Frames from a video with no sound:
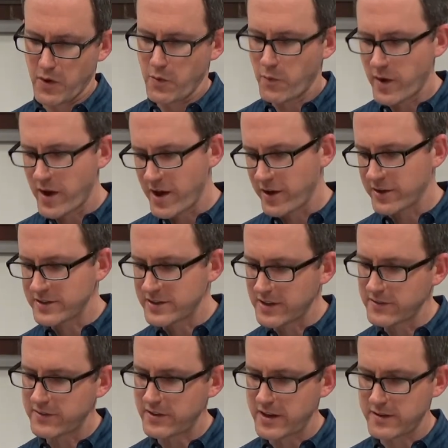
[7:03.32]
well, it
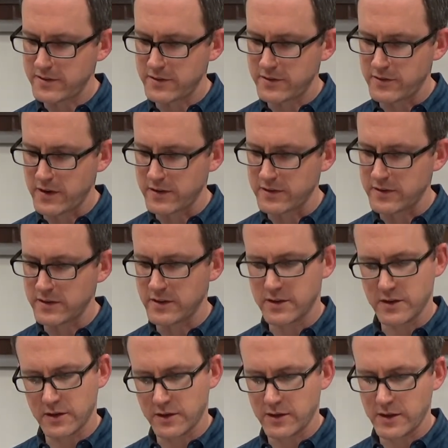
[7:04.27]
does say suggesting that
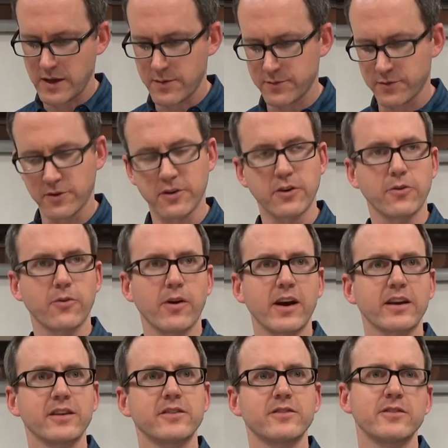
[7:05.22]
the claims are
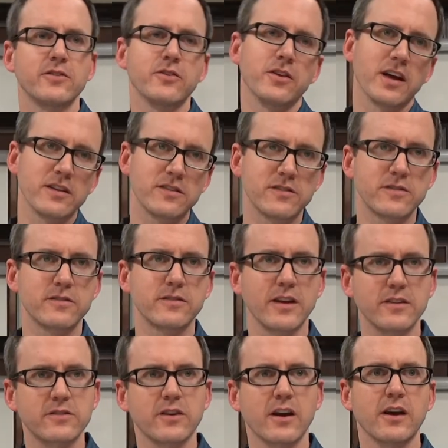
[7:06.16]
incorrect, so that's
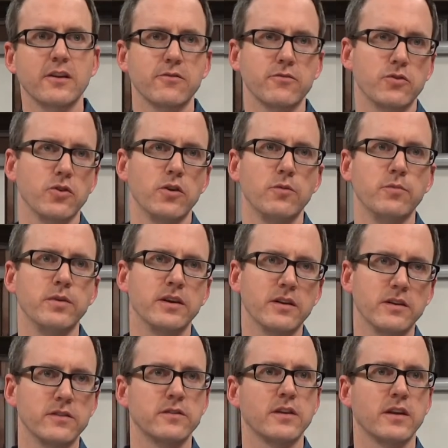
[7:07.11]
that's kind of good
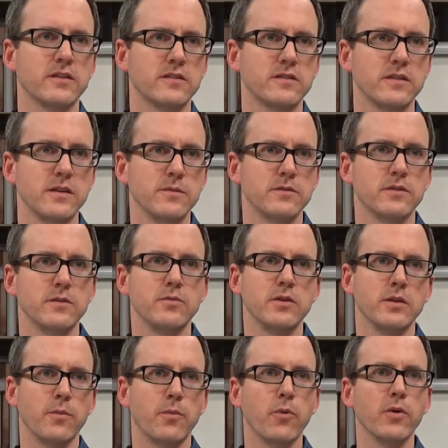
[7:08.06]
because that seems to
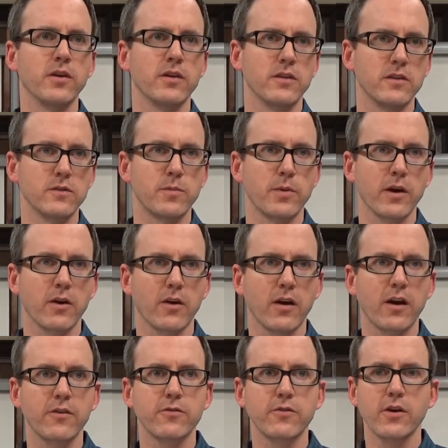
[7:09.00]
be the point of this
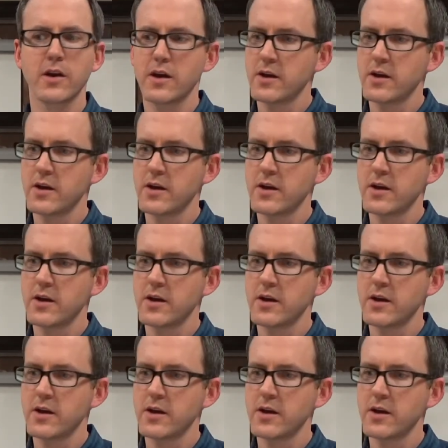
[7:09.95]
paragraph.